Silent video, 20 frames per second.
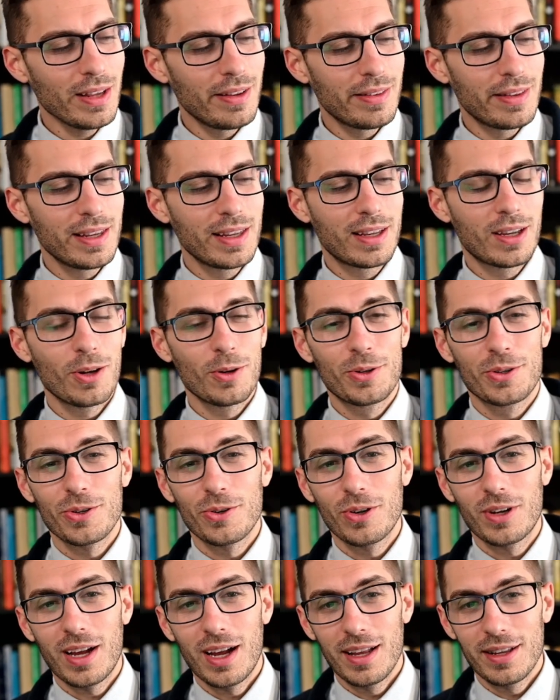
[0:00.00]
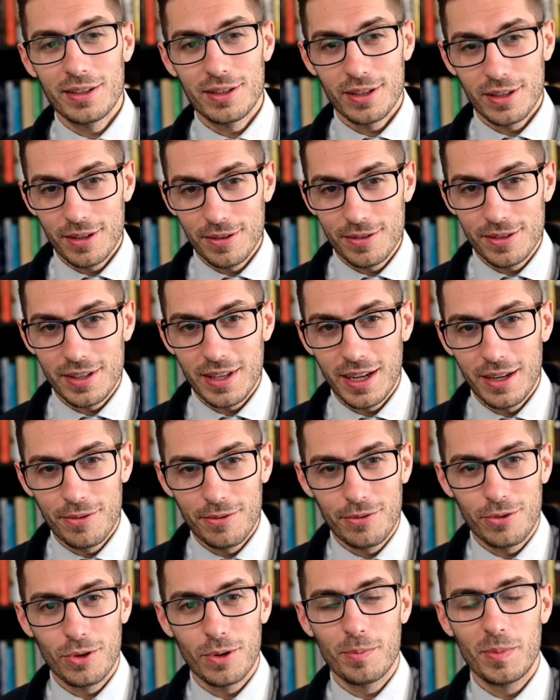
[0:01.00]
the cultural conserves that
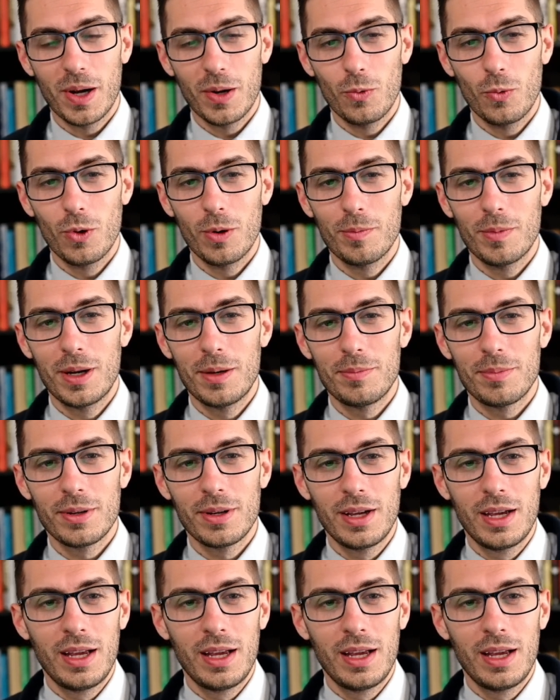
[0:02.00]
inform my warm up